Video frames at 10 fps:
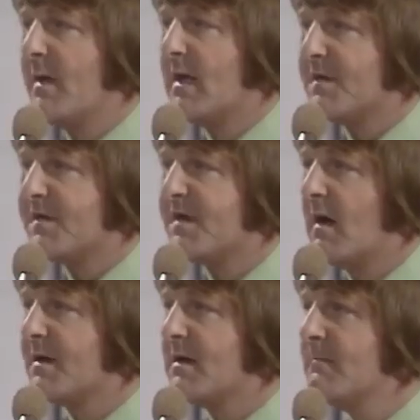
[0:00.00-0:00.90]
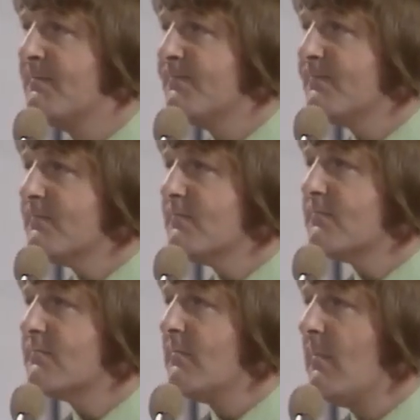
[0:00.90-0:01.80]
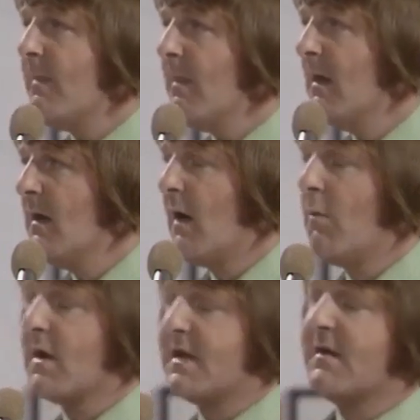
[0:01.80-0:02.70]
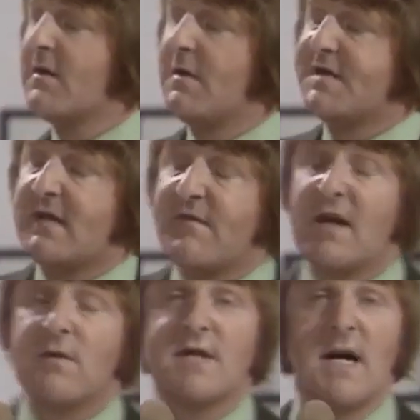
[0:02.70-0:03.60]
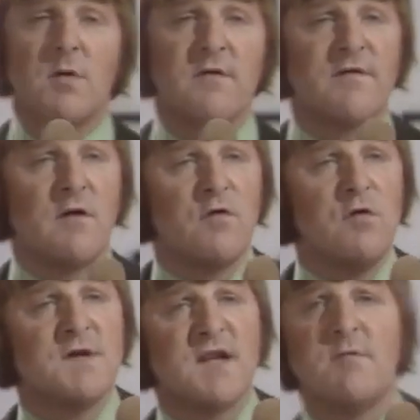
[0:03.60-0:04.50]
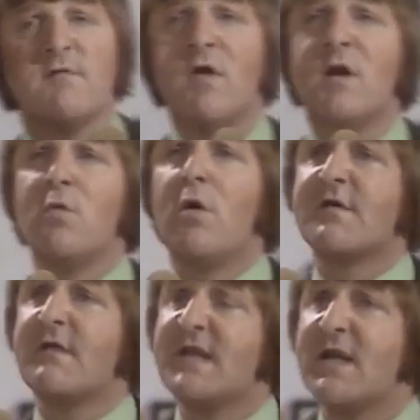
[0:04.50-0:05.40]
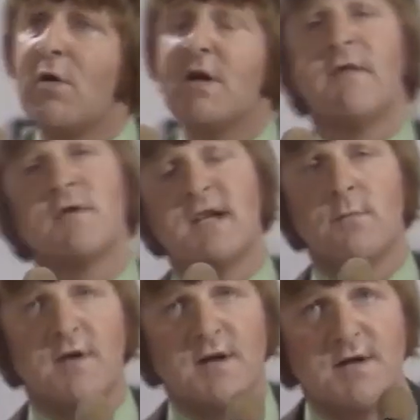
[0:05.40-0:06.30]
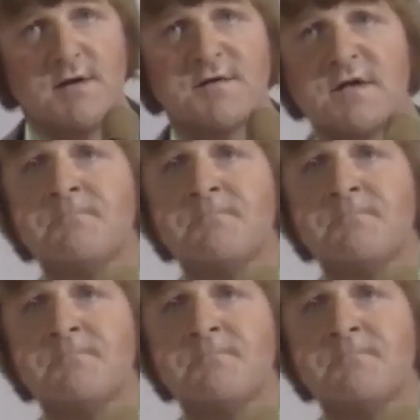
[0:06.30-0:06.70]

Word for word: a building society. I walked in the door, I said to the fellow, go down, looking for a room. He said, with running water. I said, no, I never sleep with Indians.